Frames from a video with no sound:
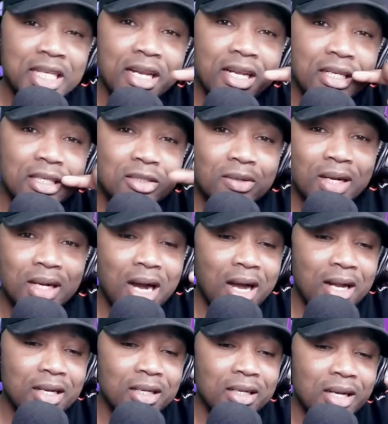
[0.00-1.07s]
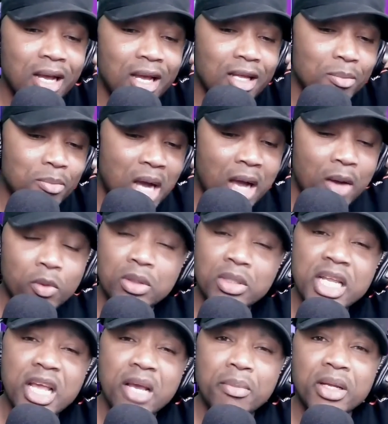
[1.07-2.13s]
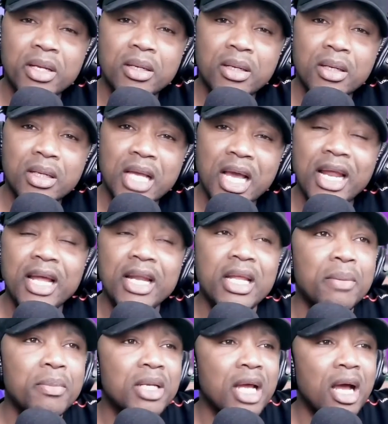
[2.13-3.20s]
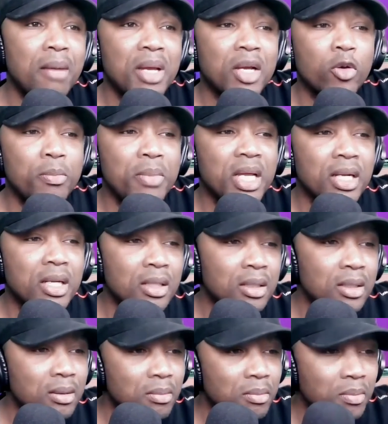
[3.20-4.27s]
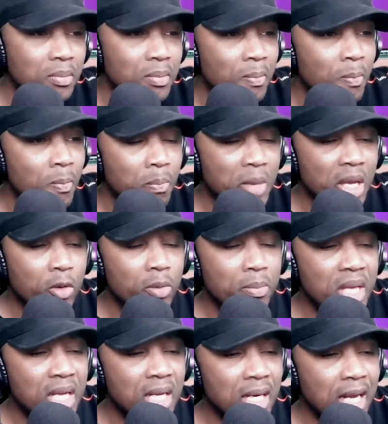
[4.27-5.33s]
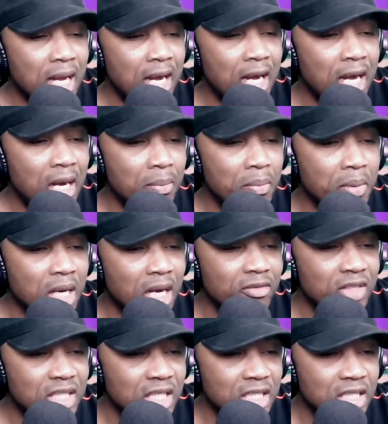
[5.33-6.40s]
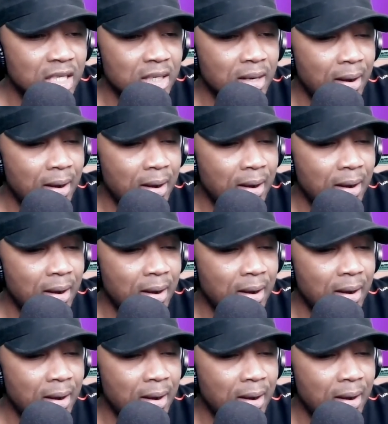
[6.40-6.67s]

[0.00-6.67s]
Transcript: Saying that it's recorded, I will name it. Can I name it? Mingle conversation.